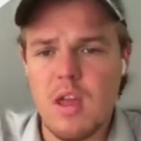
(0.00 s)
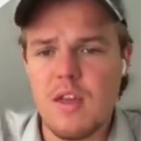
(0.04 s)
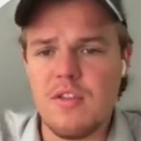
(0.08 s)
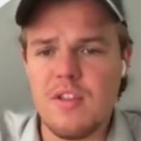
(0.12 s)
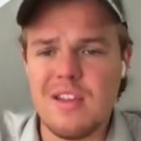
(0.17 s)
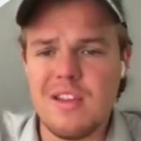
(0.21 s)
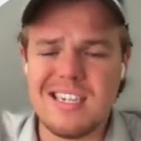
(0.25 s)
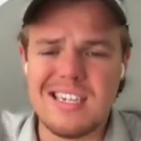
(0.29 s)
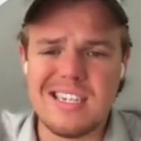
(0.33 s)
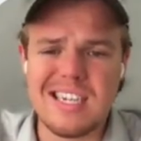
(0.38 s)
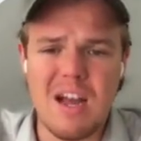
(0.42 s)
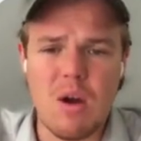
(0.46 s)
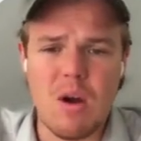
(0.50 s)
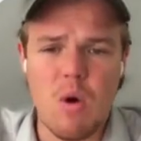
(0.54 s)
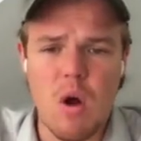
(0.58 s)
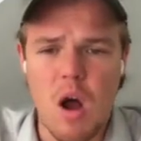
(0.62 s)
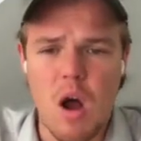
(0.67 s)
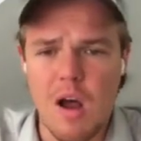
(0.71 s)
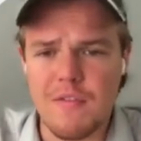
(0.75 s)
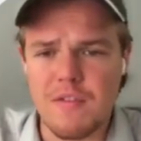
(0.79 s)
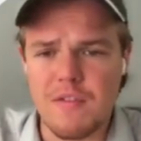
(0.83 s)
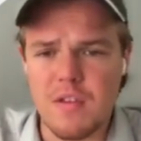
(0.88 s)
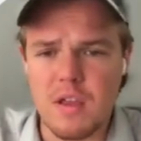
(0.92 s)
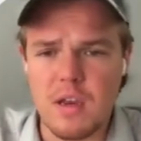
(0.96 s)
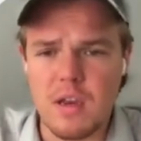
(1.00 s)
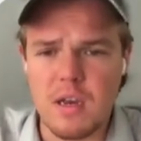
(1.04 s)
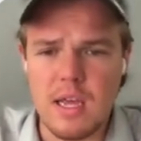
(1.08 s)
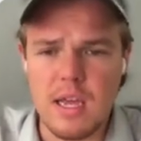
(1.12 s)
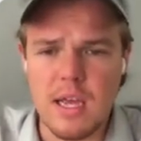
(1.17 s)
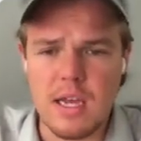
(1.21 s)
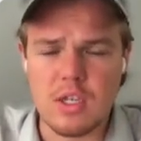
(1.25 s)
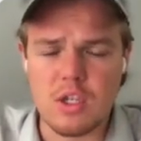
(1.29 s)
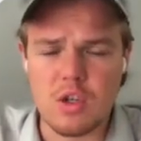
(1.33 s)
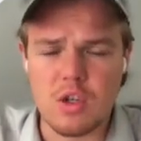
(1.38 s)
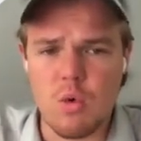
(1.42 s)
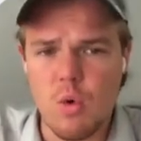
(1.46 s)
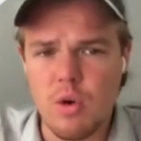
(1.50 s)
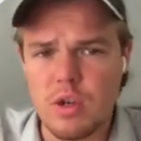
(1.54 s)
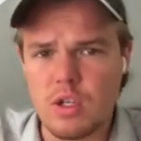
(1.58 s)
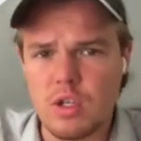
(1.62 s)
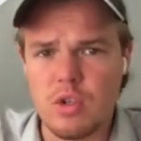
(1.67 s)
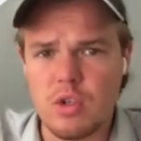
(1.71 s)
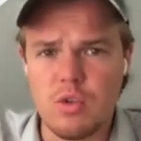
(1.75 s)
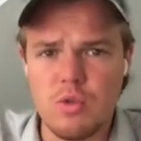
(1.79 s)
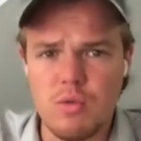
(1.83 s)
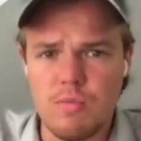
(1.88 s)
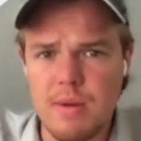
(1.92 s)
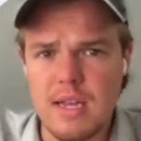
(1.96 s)
This is how often it's going
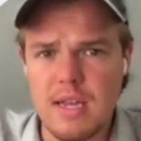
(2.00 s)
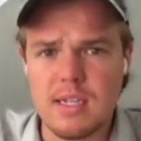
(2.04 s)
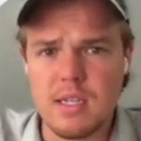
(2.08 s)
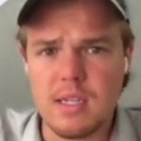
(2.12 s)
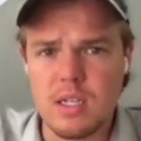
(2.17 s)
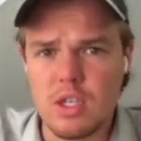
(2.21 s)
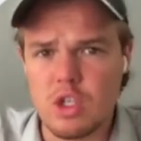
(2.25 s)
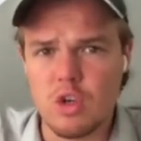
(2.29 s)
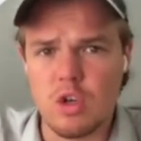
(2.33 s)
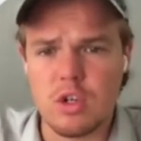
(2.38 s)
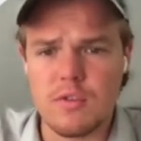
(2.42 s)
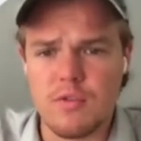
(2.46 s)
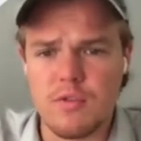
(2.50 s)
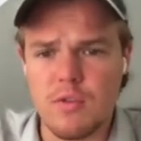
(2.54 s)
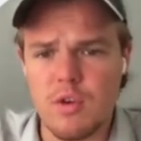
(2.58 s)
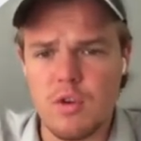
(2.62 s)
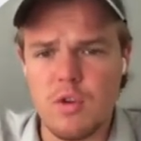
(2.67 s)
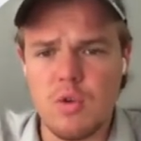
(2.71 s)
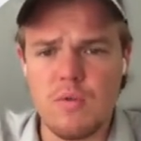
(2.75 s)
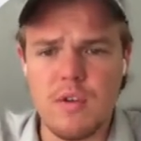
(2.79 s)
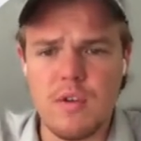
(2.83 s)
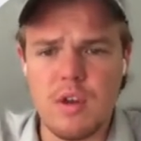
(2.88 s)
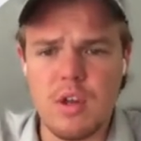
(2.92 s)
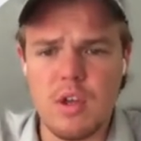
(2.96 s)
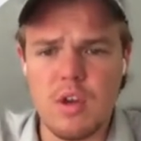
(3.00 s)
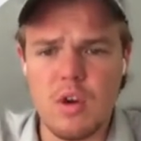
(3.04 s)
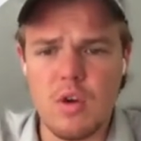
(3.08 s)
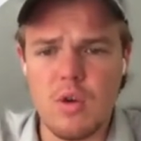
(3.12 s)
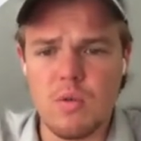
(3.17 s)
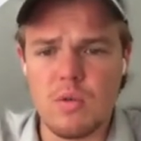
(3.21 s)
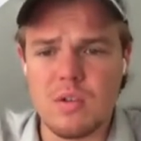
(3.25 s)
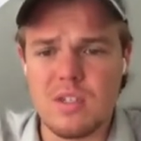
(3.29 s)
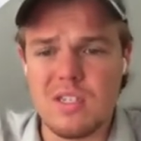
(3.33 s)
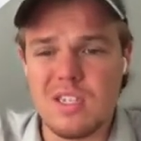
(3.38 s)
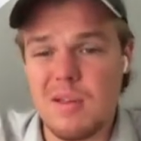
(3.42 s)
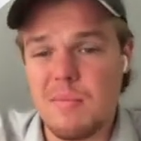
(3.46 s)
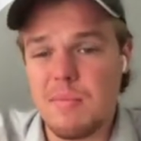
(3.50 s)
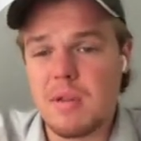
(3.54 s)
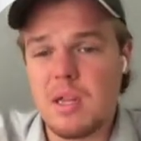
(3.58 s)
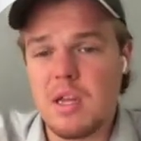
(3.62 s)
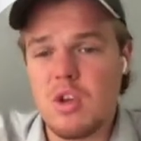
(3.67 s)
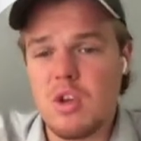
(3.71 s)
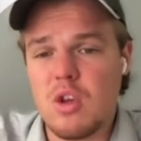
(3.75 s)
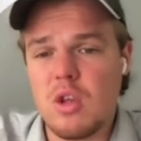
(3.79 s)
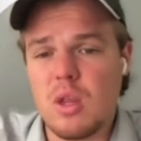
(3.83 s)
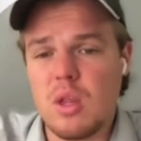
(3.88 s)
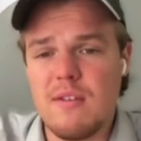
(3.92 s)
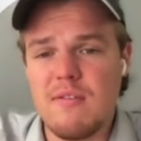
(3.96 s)
to basically search for a new video. Typically,
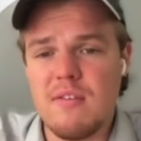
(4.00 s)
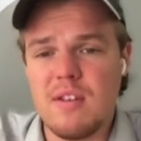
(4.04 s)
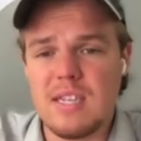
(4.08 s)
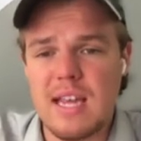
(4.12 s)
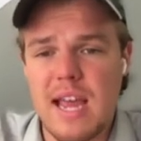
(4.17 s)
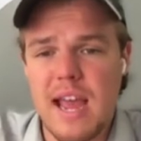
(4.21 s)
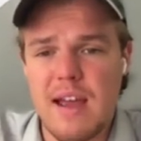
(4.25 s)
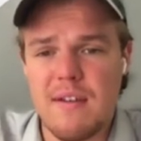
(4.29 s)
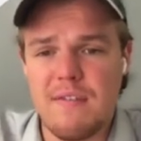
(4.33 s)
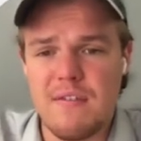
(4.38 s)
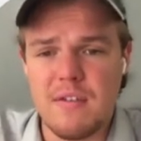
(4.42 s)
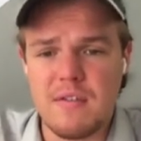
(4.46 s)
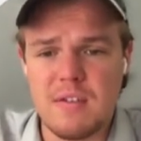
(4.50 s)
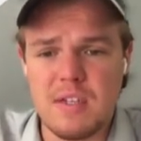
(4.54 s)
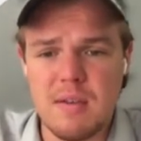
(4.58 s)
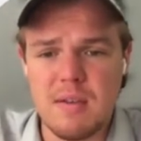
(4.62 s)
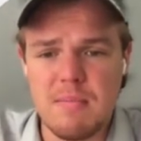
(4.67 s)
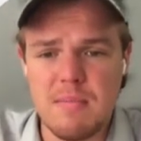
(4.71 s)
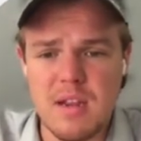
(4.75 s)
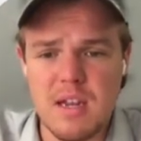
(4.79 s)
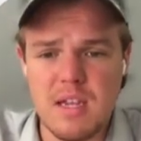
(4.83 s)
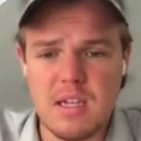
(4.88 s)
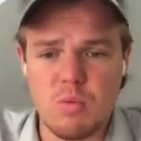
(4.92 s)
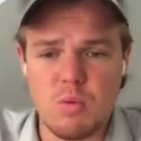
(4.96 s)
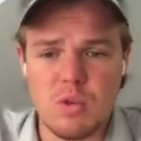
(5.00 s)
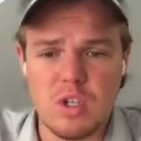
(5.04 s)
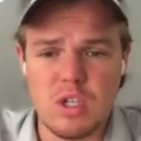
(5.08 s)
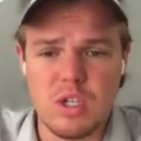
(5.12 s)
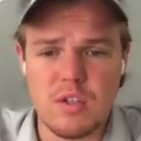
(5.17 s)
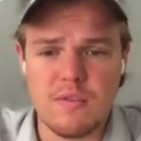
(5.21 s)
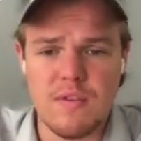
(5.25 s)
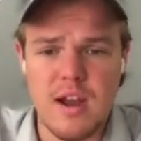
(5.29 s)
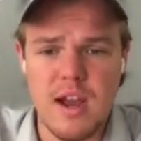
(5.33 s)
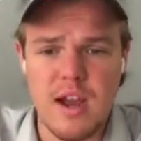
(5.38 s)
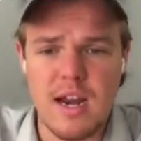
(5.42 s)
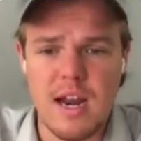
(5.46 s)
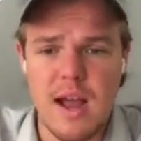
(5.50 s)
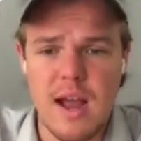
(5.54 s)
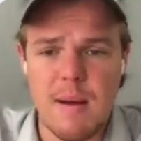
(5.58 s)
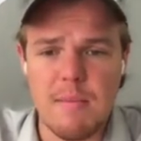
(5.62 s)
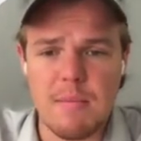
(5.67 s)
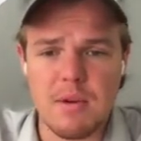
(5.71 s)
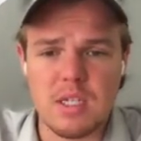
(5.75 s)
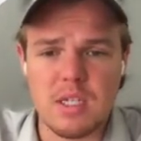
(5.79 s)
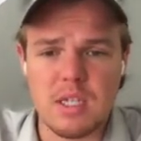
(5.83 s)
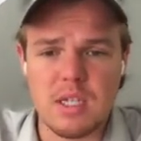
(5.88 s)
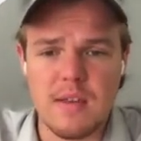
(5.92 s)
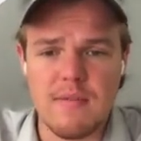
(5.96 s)
you can leave this at fifteen minutes, which is fine. I'm
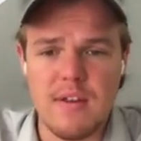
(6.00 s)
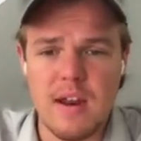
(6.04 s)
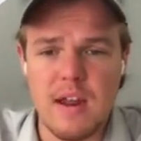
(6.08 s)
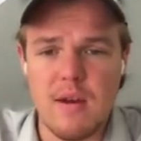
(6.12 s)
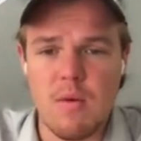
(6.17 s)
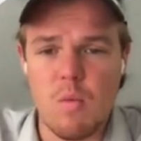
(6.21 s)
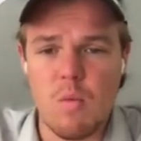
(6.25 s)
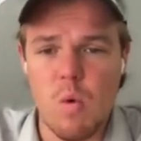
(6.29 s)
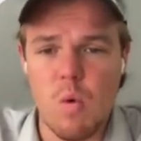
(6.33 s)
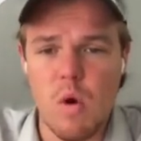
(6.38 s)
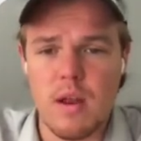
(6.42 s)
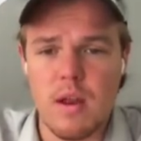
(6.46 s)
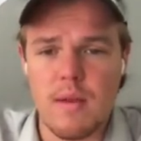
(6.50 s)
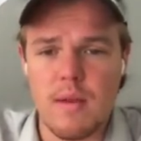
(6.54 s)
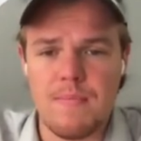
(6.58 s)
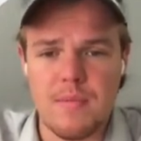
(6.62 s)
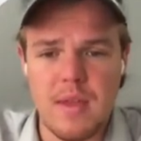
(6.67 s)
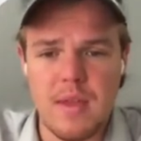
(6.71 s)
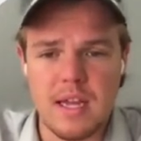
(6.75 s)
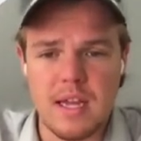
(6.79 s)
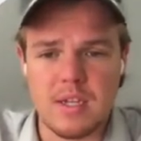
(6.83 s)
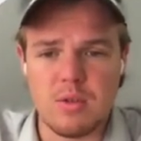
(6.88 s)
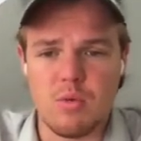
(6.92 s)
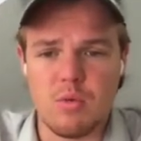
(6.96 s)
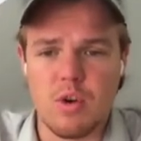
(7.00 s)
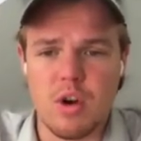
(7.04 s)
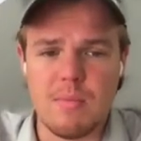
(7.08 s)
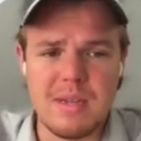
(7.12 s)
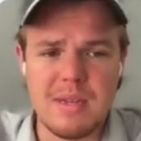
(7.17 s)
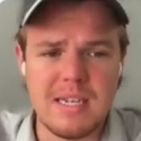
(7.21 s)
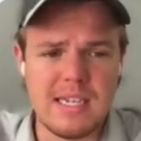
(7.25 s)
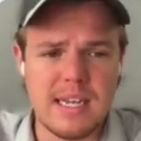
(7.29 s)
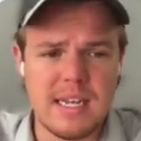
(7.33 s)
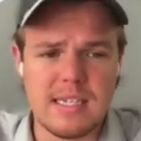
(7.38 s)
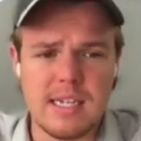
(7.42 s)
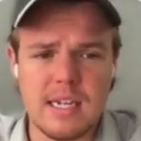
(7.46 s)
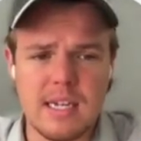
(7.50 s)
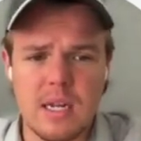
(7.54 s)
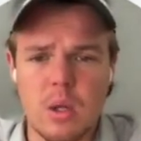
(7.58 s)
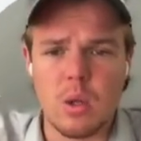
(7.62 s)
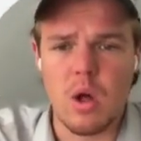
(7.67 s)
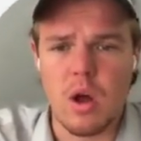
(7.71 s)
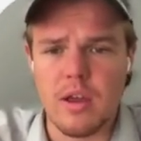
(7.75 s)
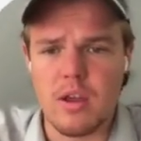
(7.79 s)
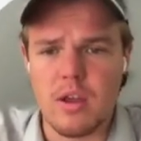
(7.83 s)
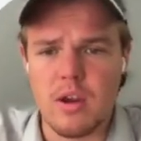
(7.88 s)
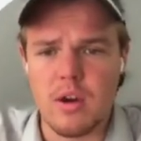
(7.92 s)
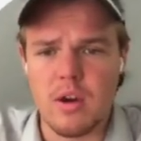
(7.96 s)
gonna just leave it at one as we're gonna be testing a
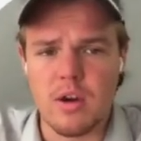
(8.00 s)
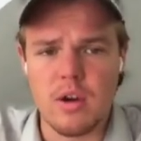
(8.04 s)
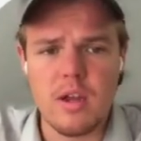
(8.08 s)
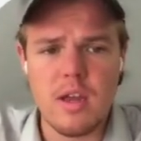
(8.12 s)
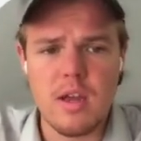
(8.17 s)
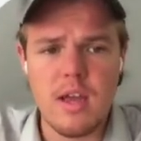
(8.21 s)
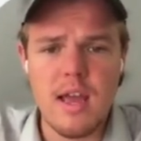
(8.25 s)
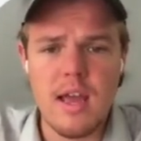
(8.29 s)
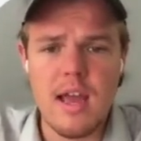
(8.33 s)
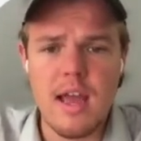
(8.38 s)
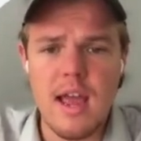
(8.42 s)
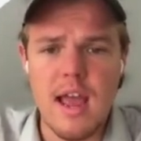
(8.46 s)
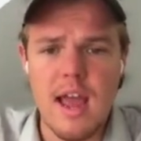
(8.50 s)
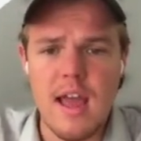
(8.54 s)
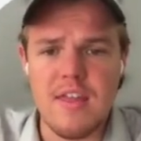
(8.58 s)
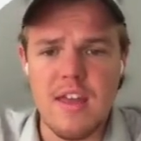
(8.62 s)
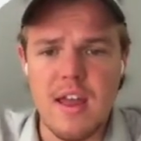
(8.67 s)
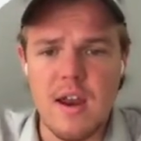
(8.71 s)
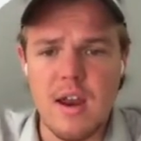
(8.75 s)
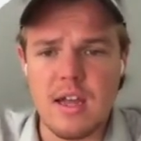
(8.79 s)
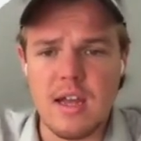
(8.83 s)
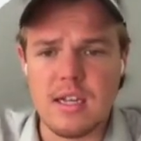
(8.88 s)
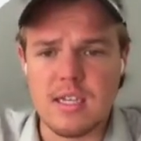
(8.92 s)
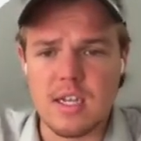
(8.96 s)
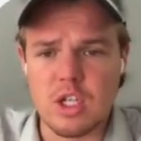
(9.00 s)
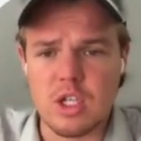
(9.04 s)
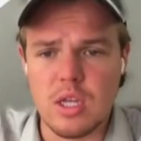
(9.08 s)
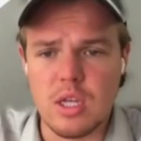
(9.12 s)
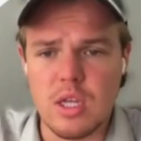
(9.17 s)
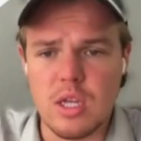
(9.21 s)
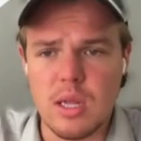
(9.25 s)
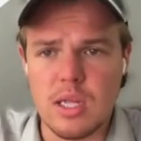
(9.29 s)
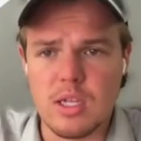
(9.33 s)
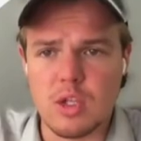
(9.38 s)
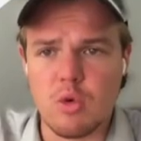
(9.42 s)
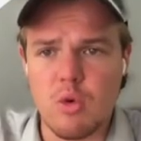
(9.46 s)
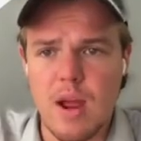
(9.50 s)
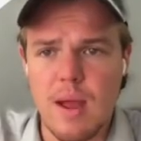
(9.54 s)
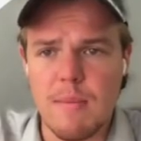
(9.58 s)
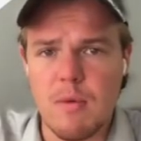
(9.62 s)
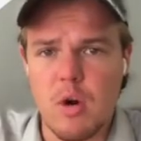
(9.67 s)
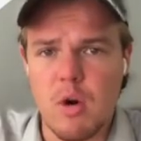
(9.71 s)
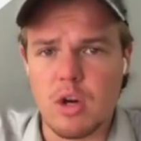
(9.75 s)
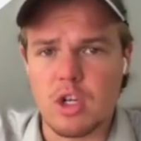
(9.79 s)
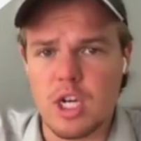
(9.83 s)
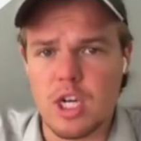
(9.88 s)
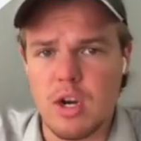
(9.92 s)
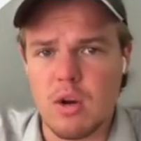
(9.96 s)
lot here. And then essentially, let's grab
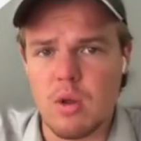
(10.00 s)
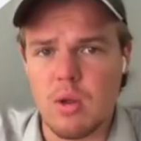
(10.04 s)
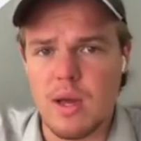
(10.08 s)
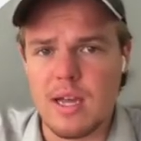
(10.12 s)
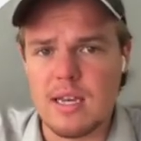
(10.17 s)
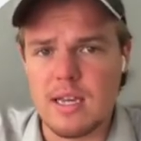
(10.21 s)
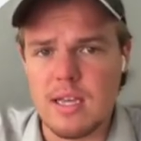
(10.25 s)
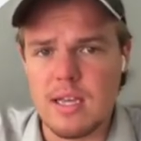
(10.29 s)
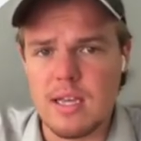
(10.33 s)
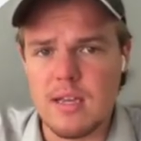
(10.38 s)
our channel I D.